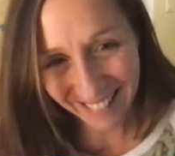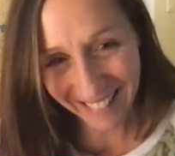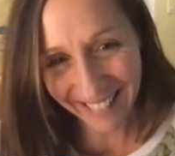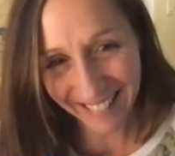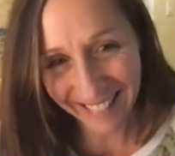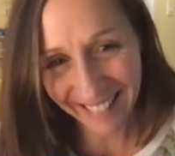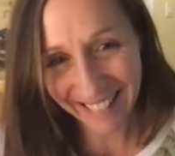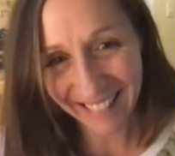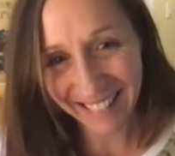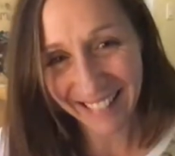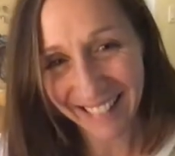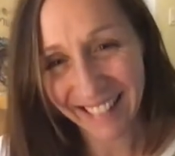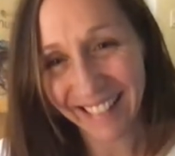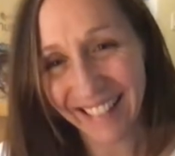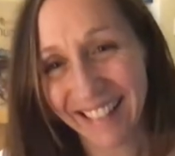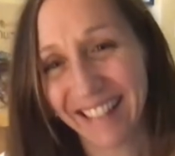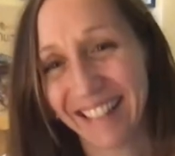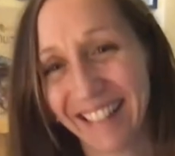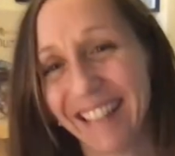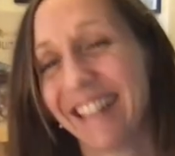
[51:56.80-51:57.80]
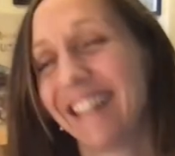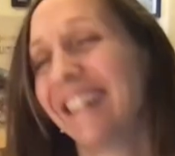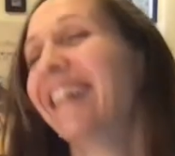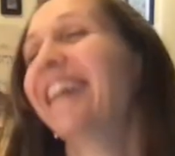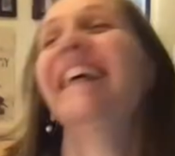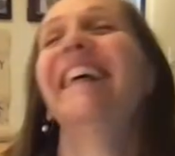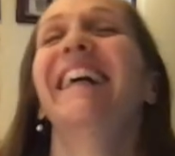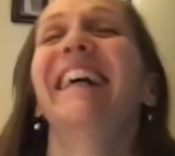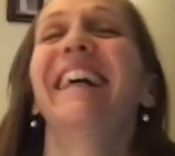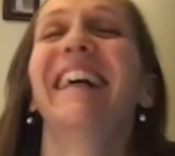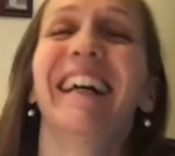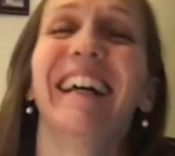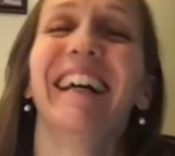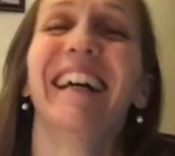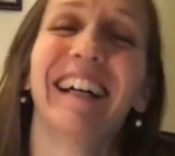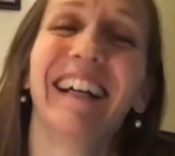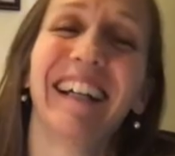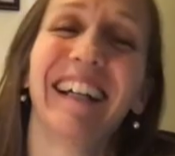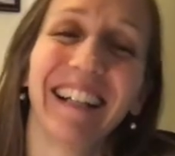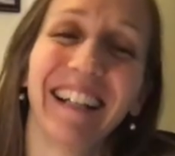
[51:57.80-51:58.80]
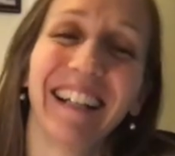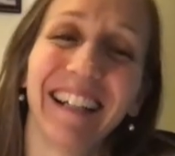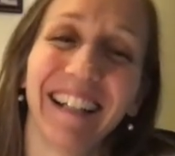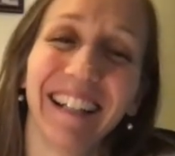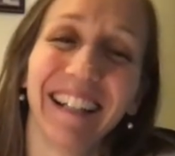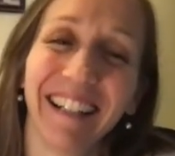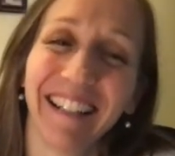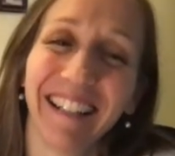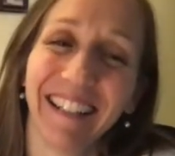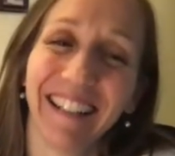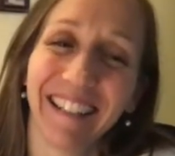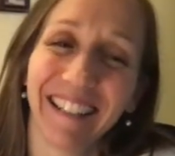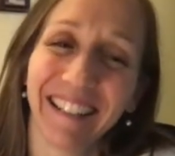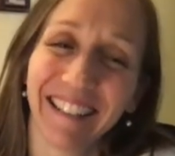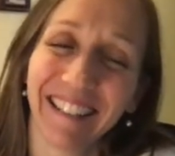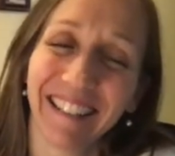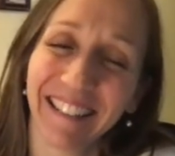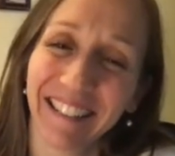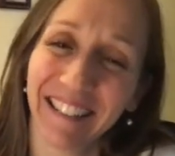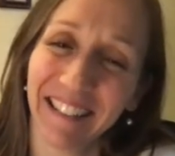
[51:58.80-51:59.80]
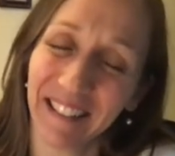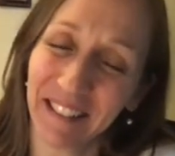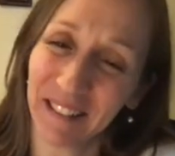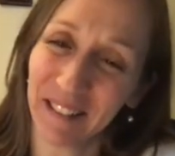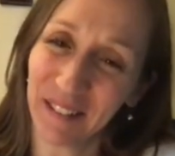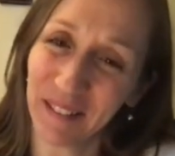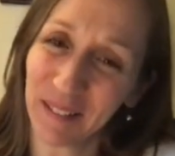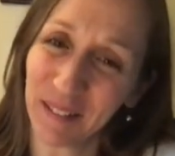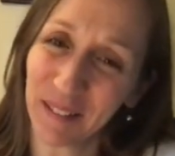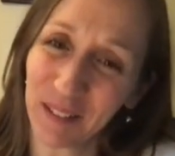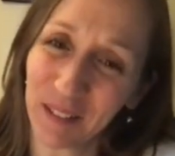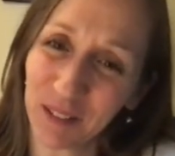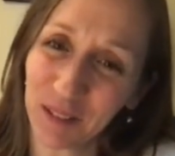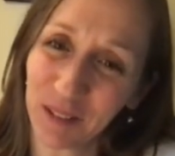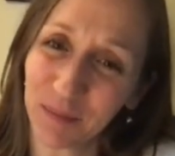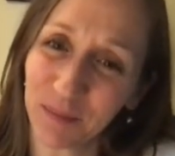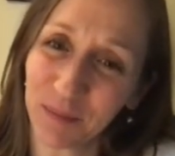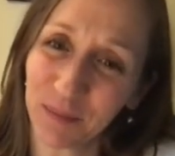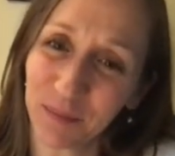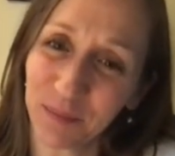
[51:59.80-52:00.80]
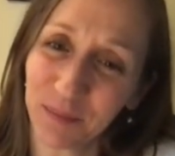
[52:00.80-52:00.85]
(silent)